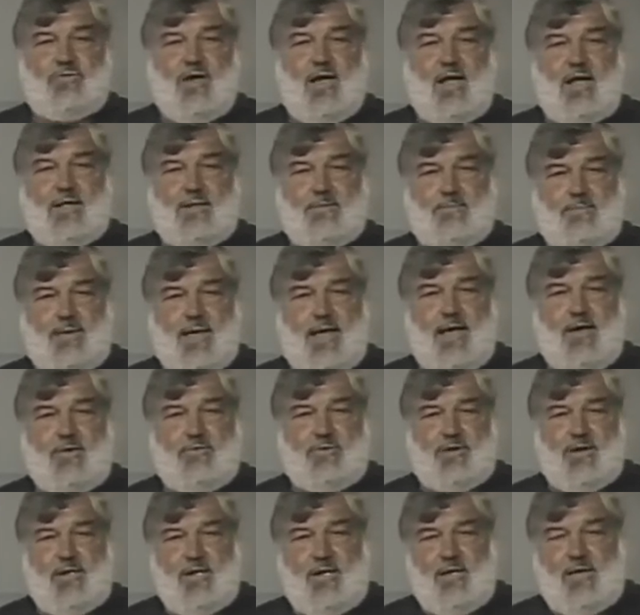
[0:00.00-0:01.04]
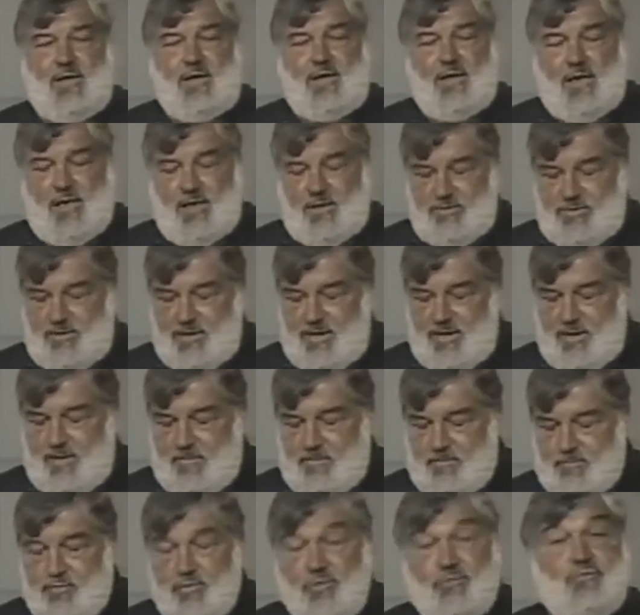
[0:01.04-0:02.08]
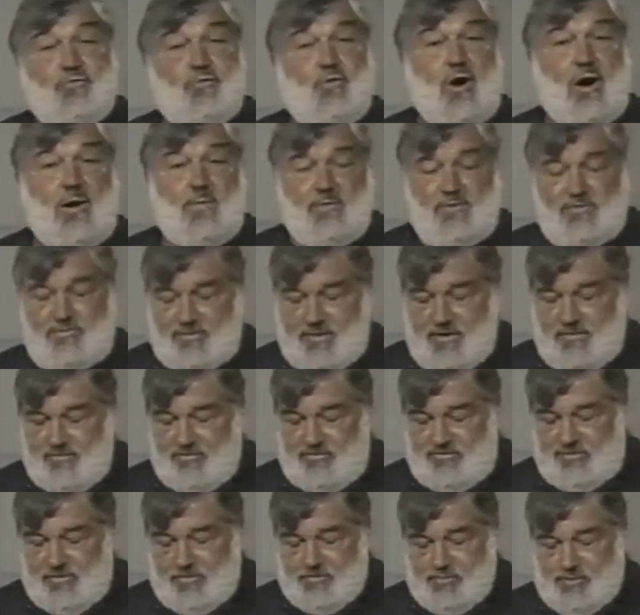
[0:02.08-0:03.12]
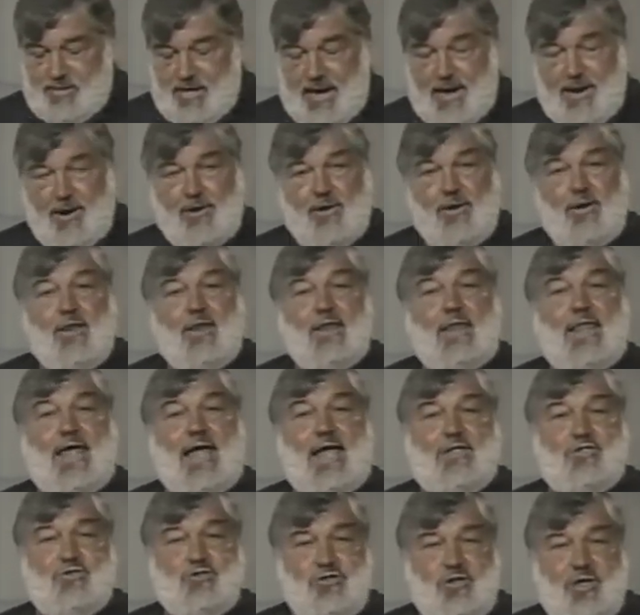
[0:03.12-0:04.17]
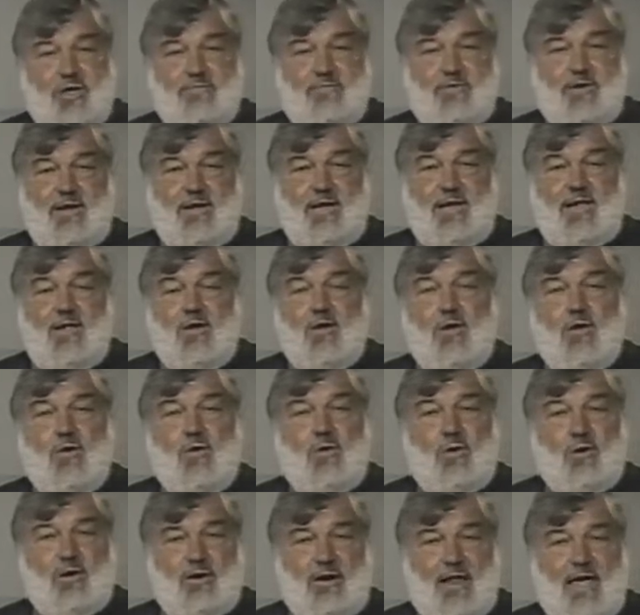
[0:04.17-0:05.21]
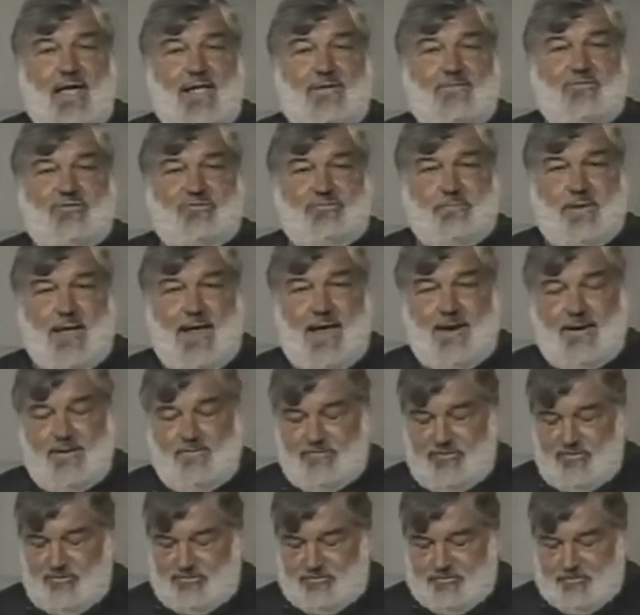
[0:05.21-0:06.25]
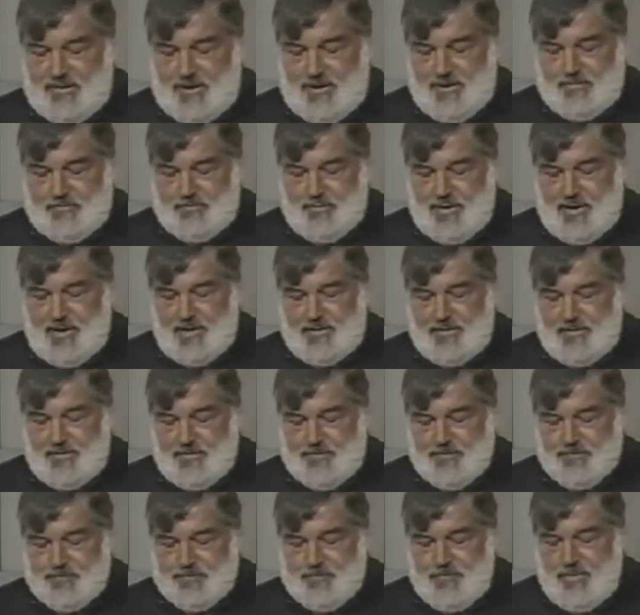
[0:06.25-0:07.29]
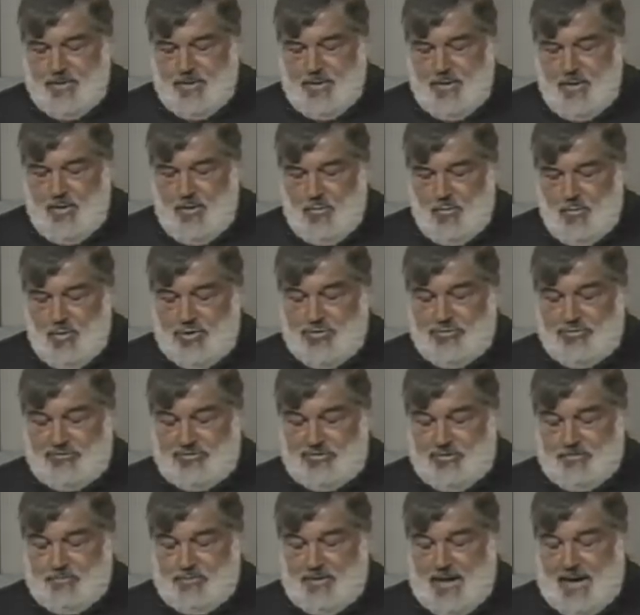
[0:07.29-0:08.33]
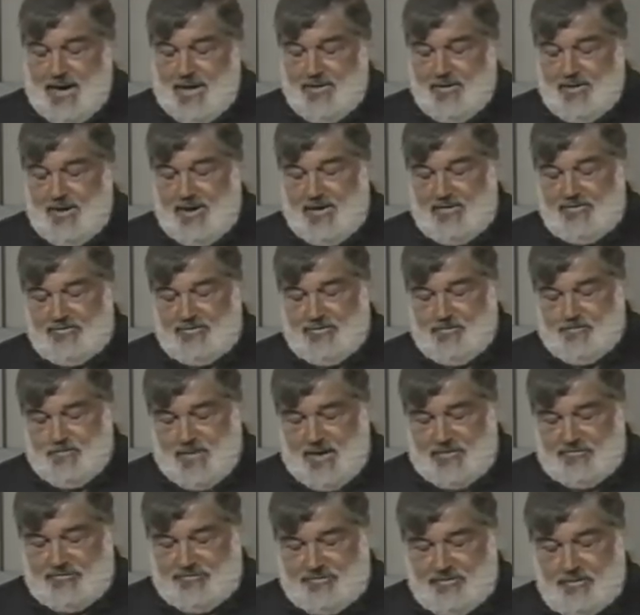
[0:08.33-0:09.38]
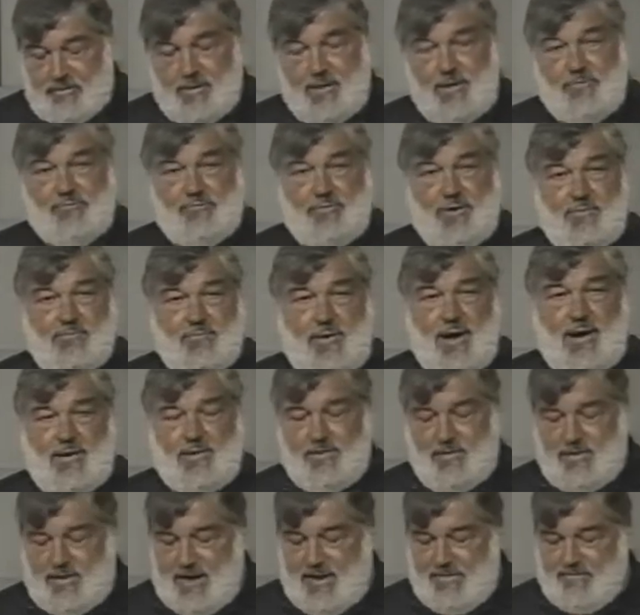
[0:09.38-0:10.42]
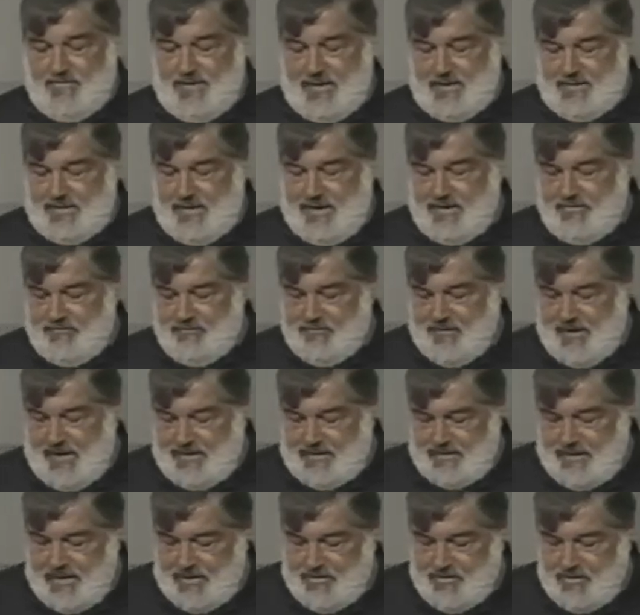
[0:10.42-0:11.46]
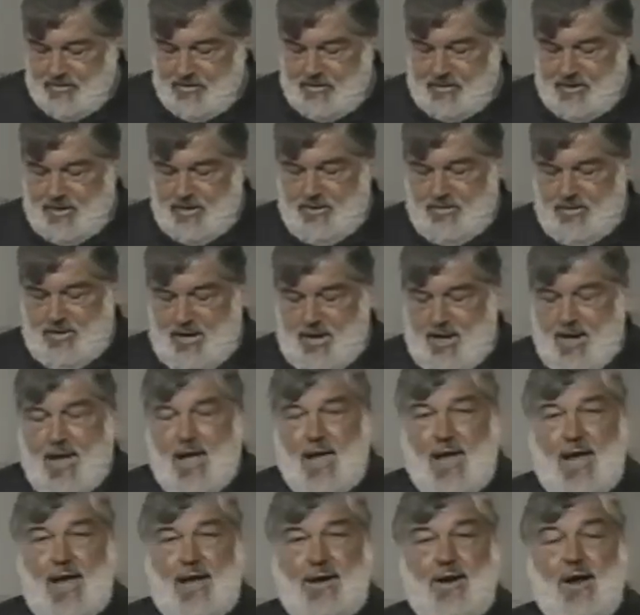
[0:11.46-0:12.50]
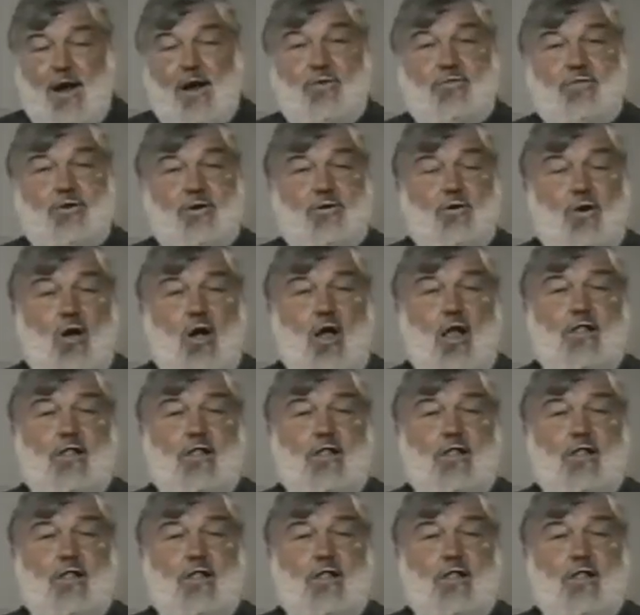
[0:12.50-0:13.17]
when we talk about the performance of a supplier, longevity or lifespan of the spare part. Which supplier has the best delivery record? I've identified that earlier. And are